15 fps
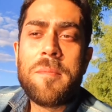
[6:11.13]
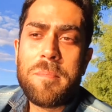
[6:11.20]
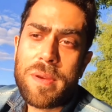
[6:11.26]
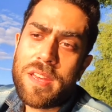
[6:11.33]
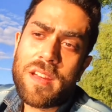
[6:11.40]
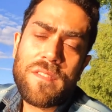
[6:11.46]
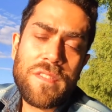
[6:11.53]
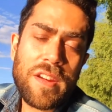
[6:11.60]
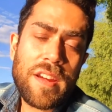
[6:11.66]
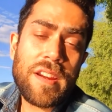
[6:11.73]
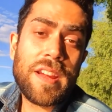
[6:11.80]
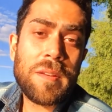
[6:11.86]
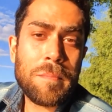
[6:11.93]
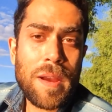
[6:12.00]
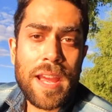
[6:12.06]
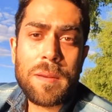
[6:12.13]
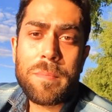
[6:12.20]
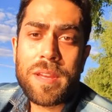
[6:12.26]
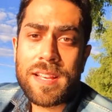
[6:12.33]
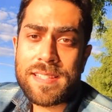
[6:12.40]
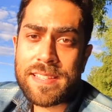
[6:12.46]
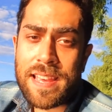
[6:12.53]
be aware it might
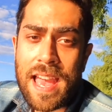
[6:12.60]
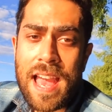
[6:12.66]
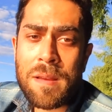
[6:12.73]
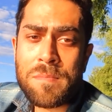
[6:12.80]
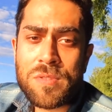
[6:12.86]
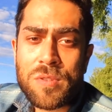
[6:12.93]
be a scam.